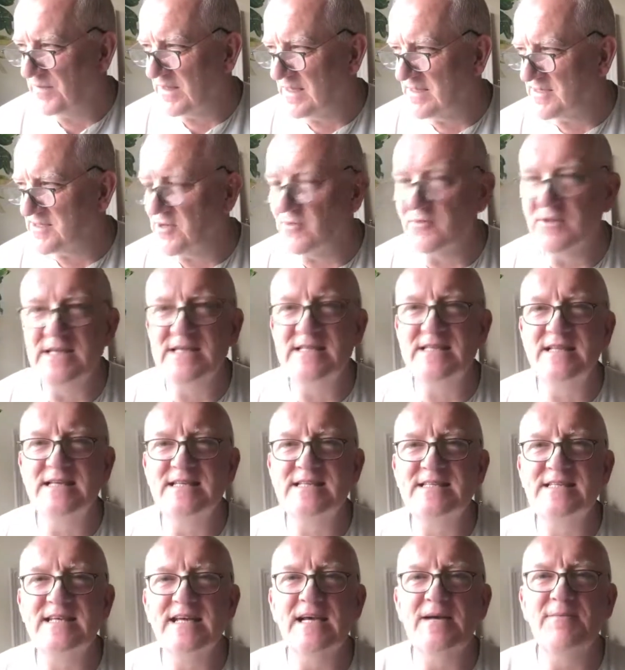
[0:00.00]
So
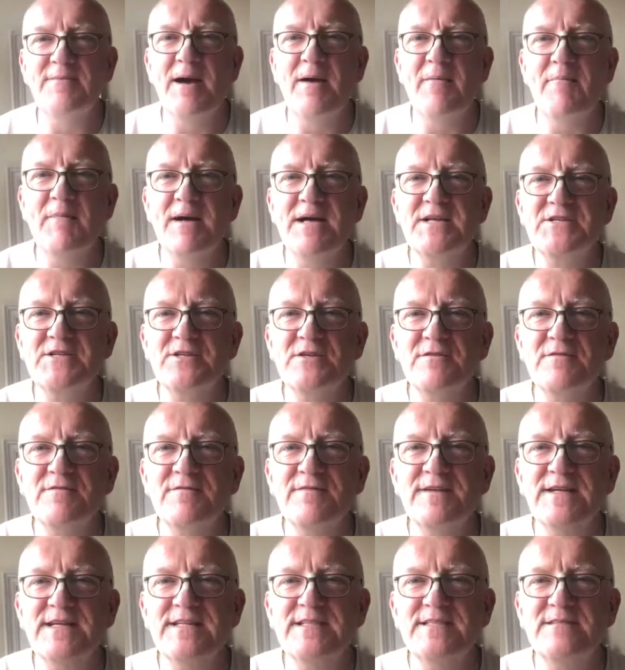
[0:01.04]
this thing about magical
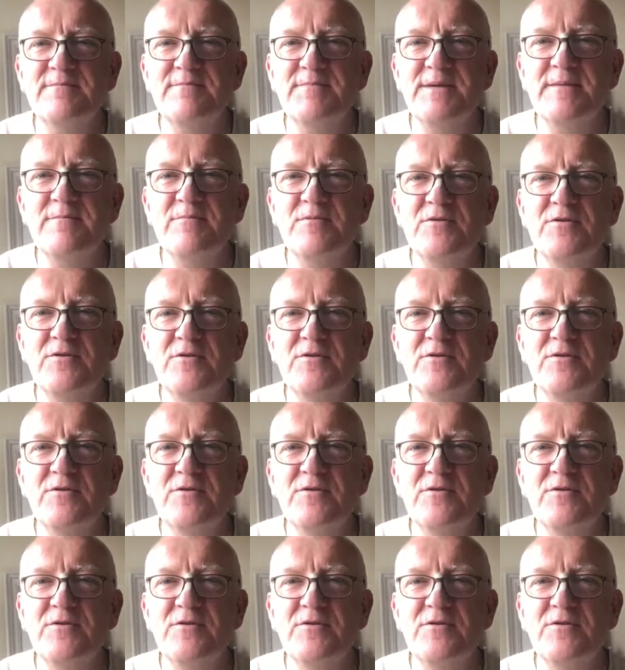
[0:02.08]
feats and people